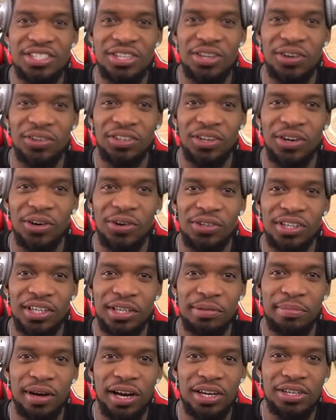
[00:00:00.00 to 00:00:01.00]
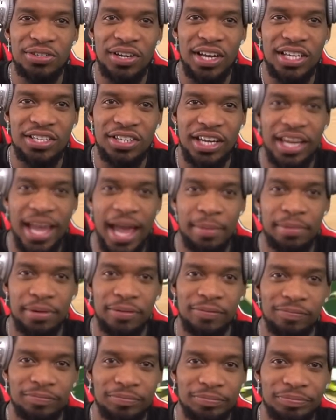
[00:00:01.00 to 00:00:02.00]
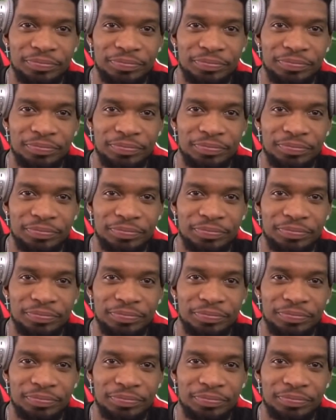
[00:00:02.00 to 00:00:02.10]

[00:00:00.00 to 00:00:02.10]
Just choked the whole lead. Bucks, you guys are capping.